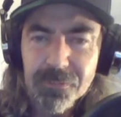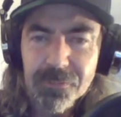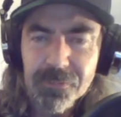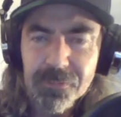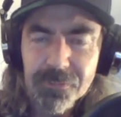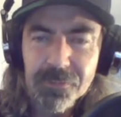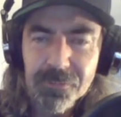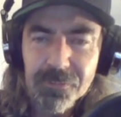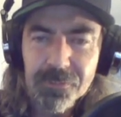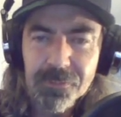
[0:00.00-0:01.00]

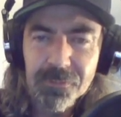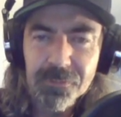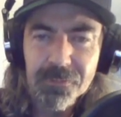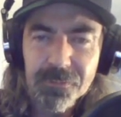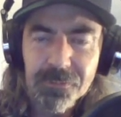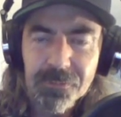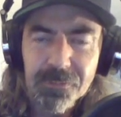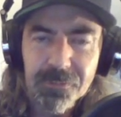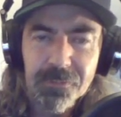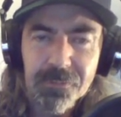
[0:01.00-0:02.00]

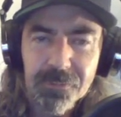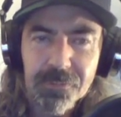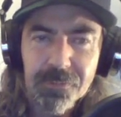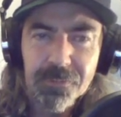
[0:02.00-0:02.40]
(not speaking)